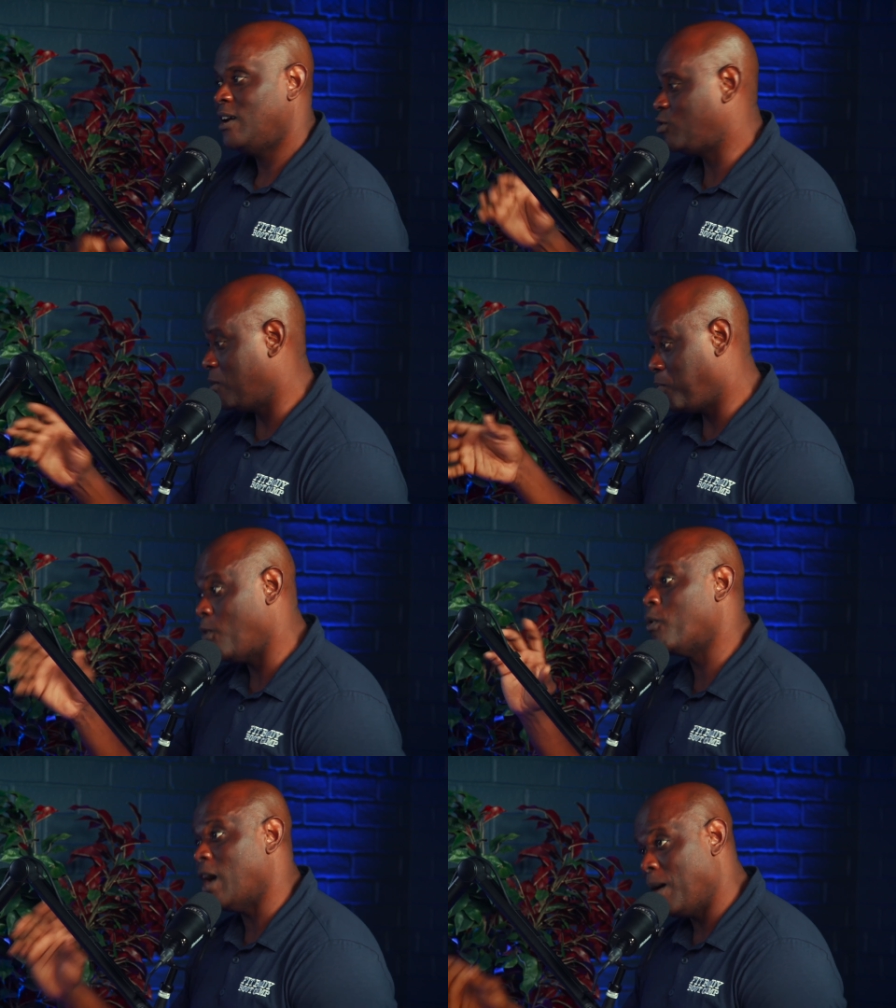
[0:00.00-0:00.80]
To the
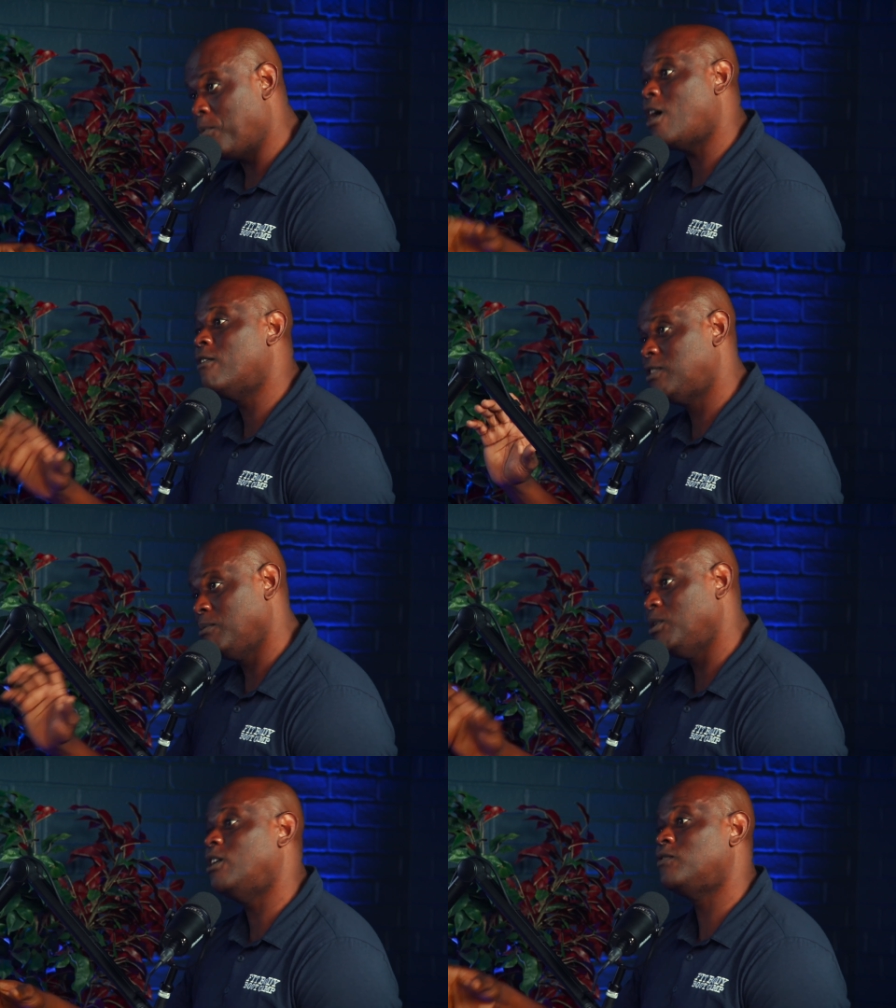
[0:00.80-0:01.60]
point where I'm
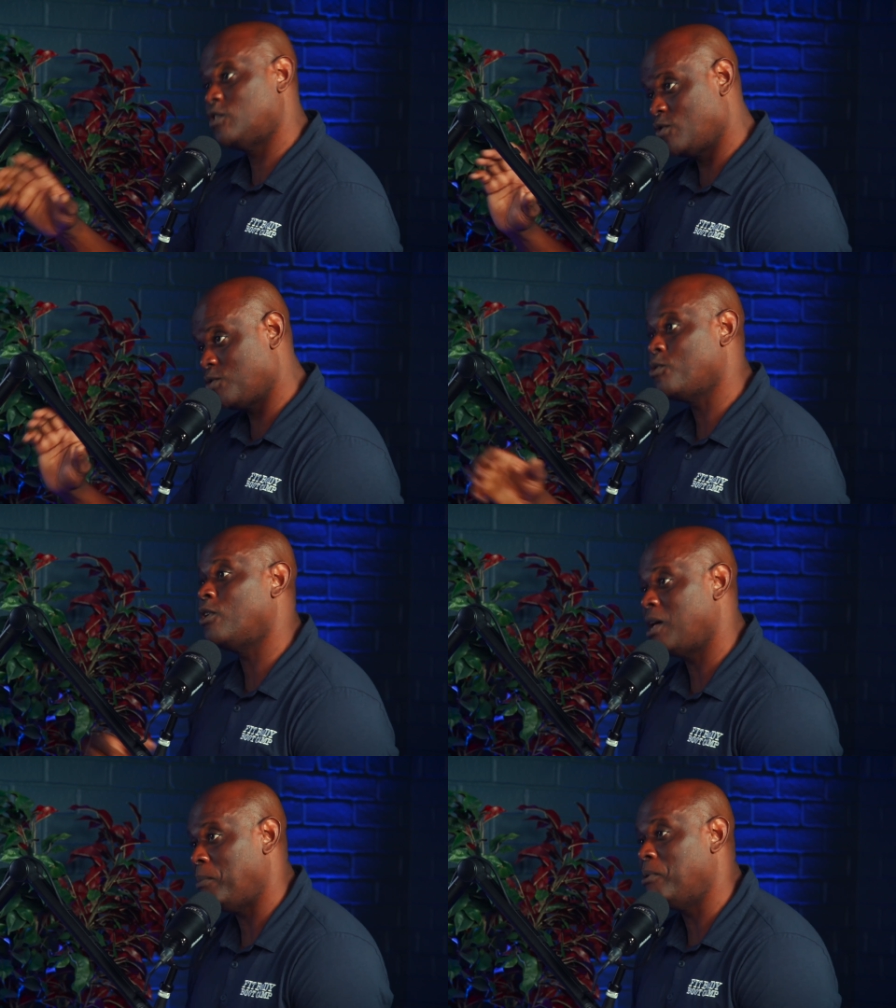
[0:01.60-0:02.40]
comfortable enough to throw a
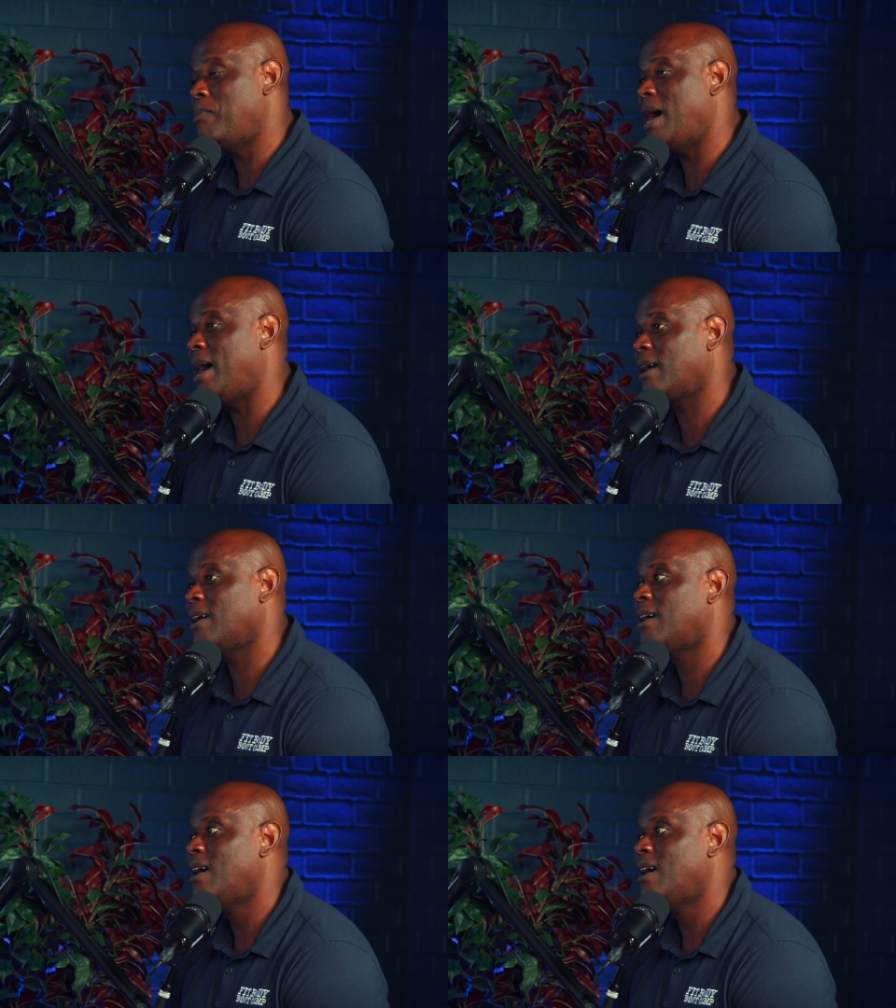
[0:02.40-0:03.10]
couple back